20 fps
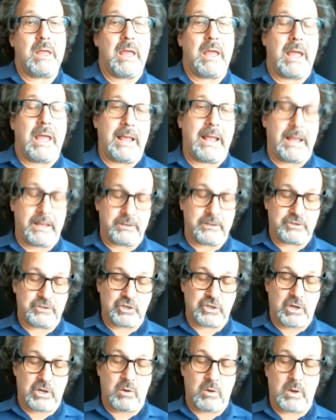And
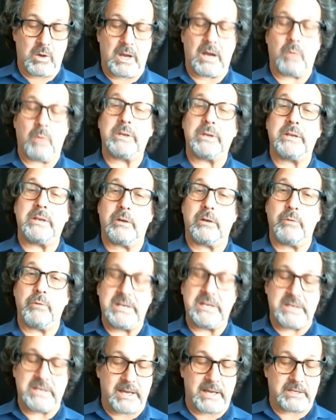so uh, we did a
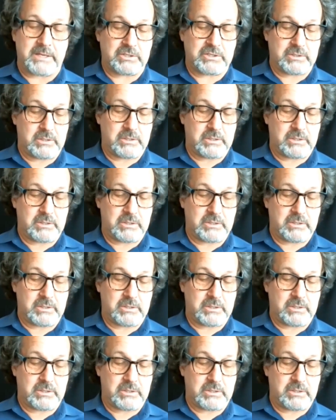retest.